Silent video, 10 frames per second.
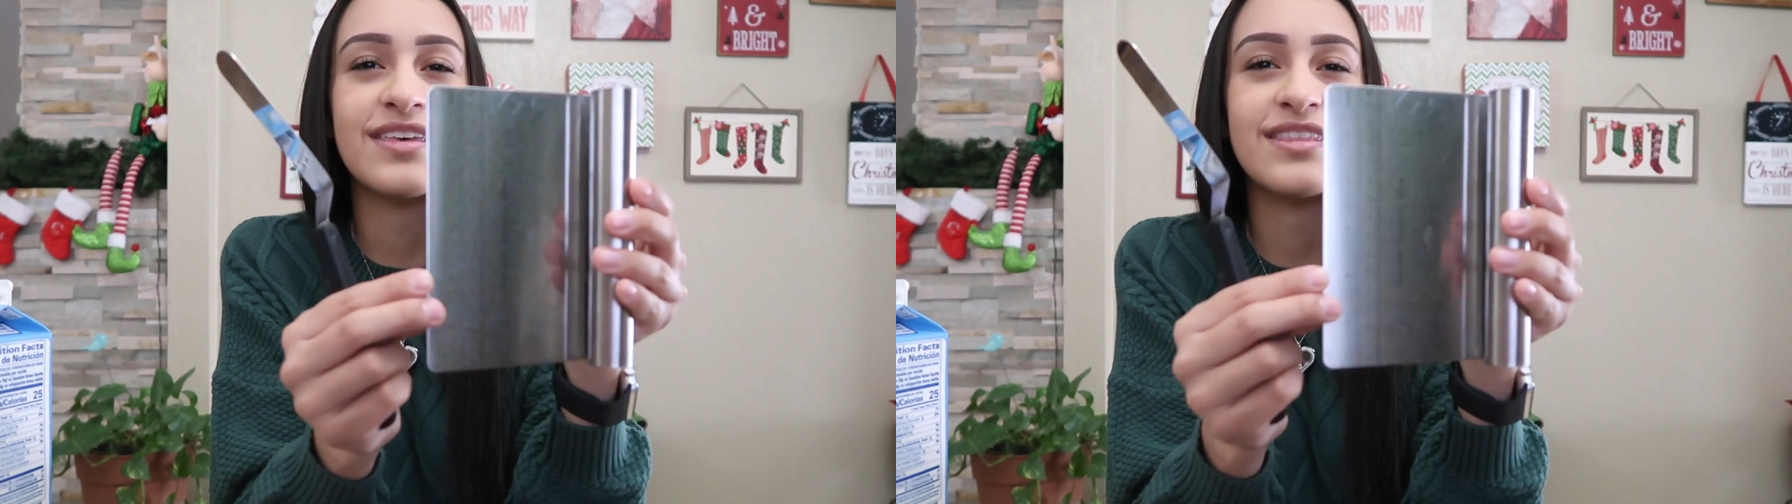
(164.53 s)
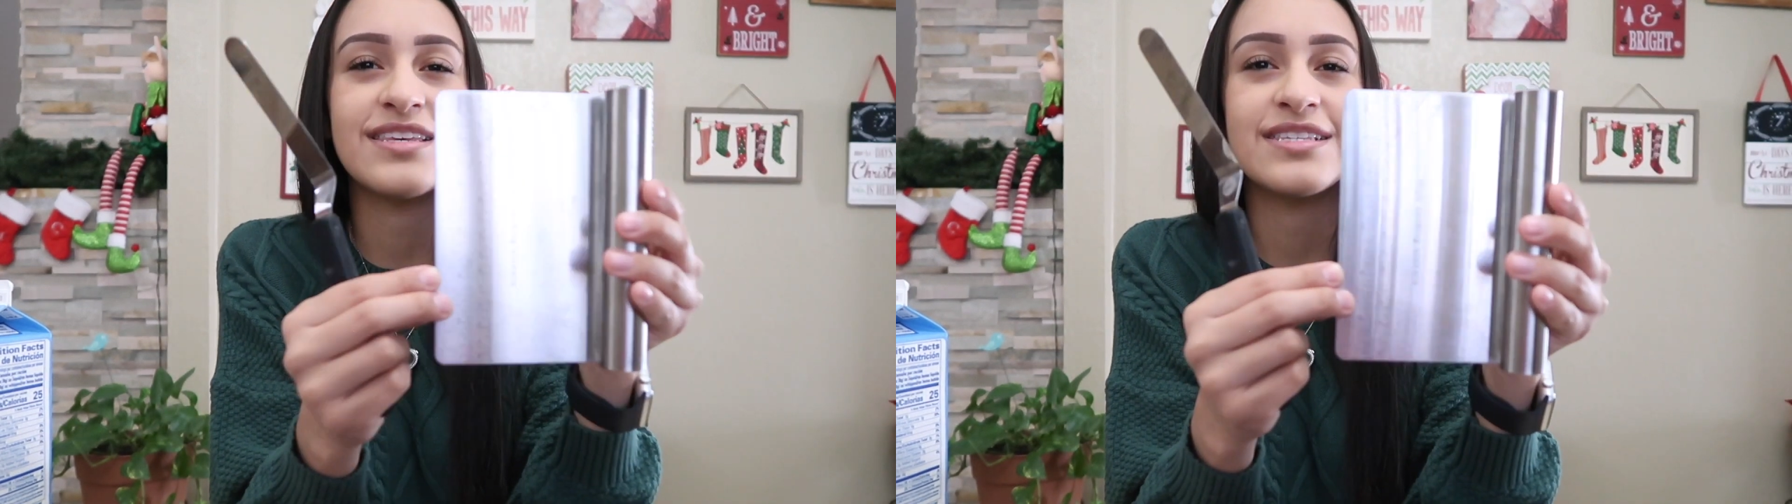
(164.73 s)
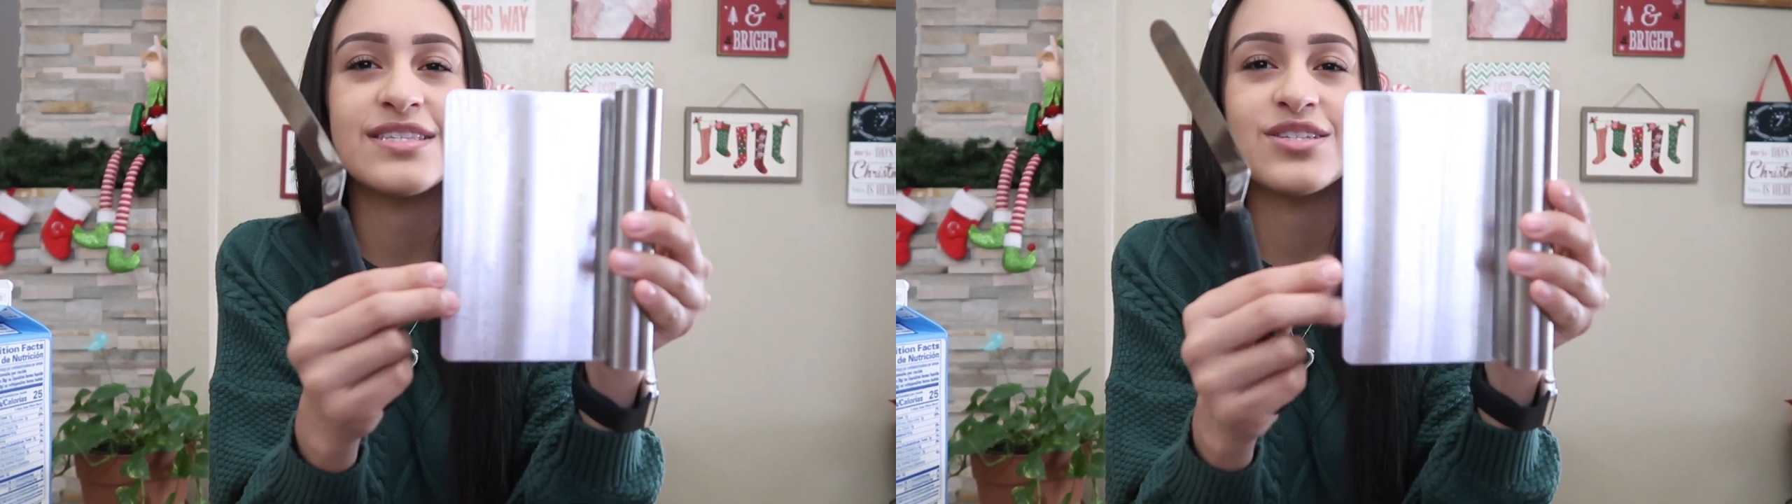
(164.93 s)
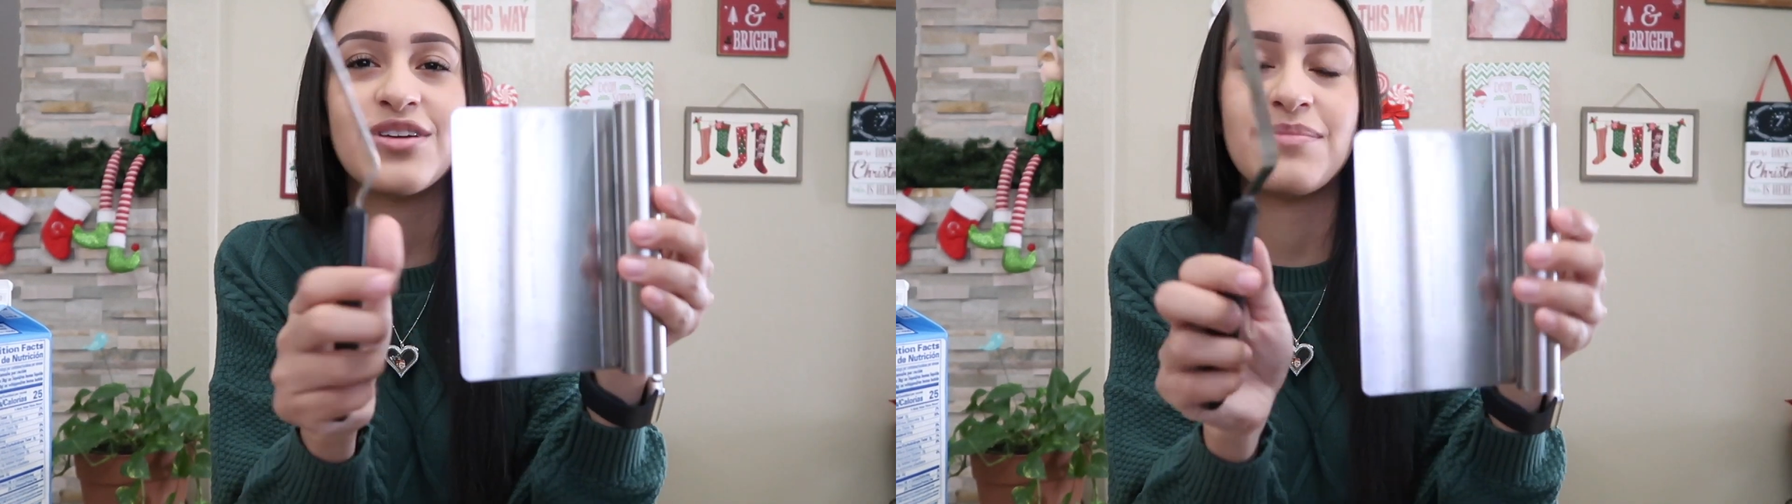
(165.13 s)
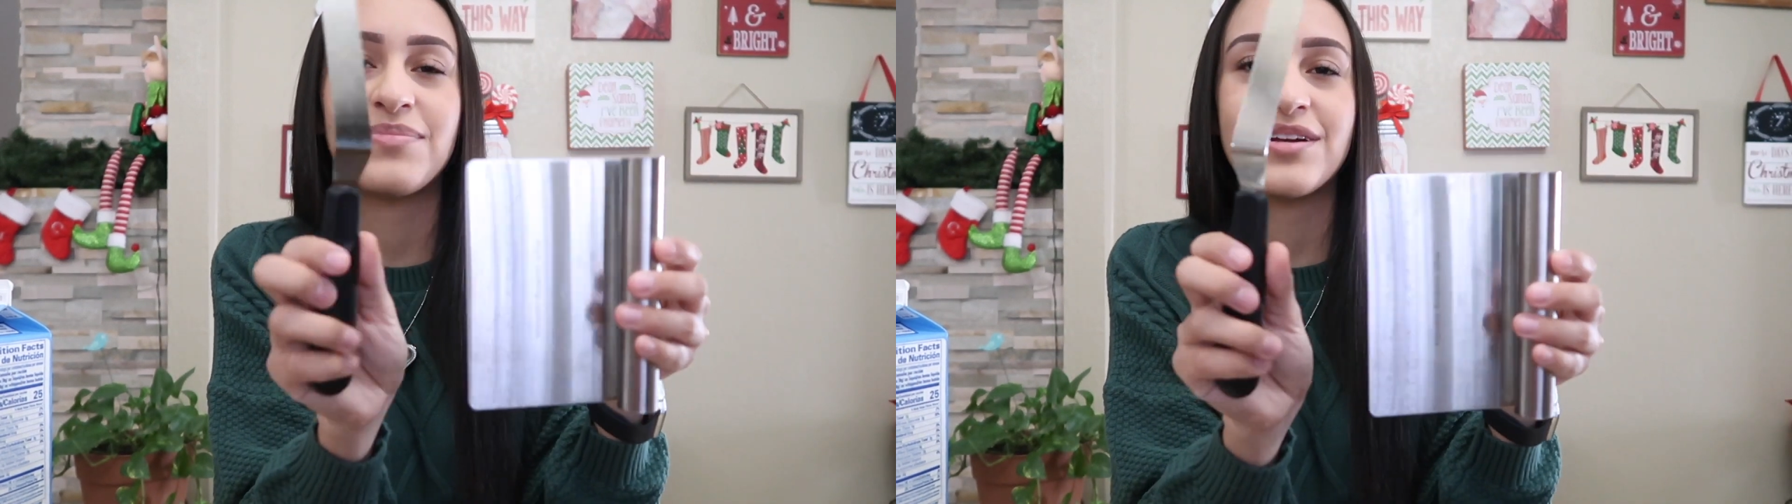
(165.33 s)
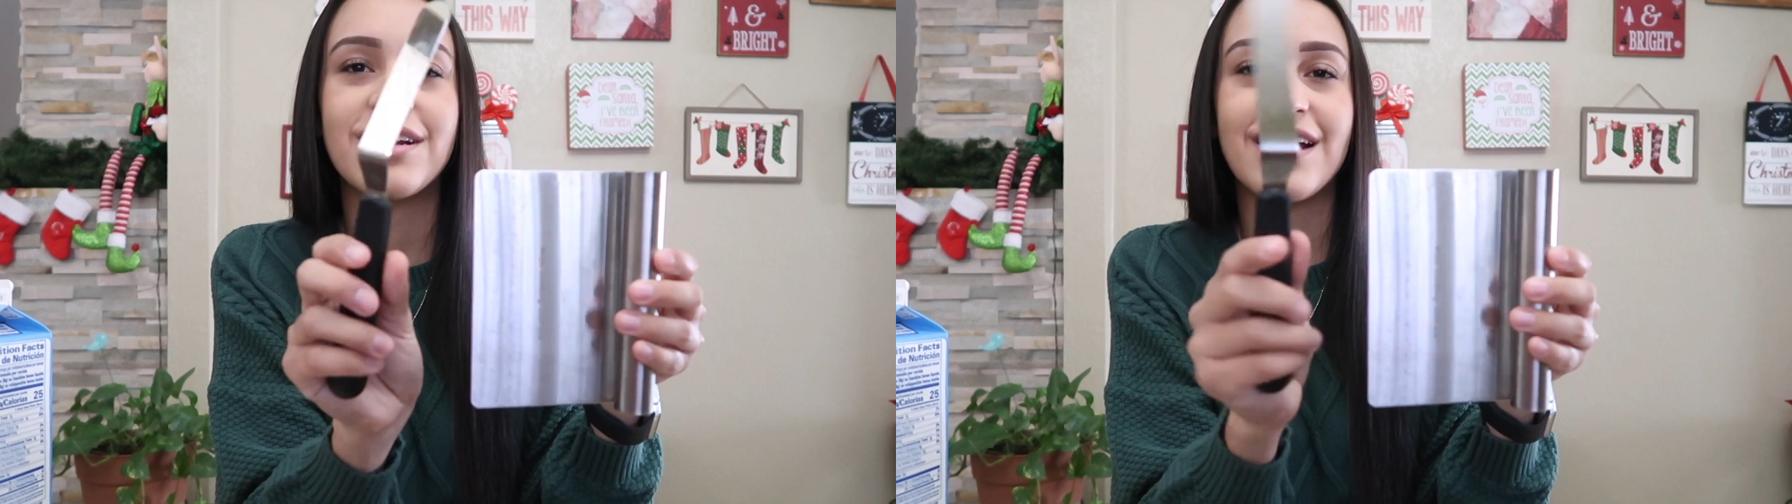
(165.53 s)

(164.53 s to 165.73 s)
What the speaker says: this scraper